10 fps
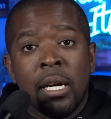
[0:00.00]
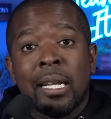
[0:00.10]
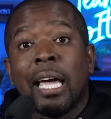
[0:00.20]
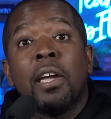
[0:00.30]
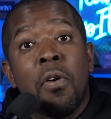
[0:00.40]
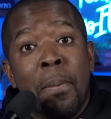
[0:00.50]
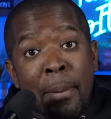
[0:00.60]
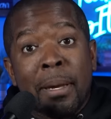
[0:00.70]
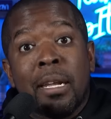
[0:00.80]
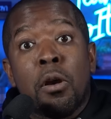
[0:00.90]
Like it for
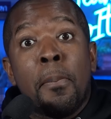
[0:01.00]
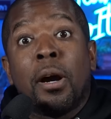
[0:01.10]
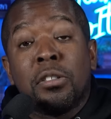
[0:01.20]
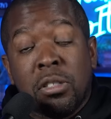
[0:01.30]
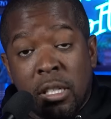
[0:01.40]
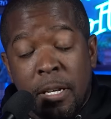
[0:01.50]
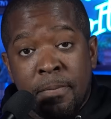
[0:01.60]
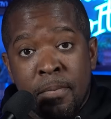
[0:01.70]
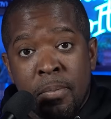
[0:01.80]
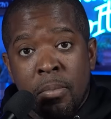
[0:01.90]
Mike Macdonald personally,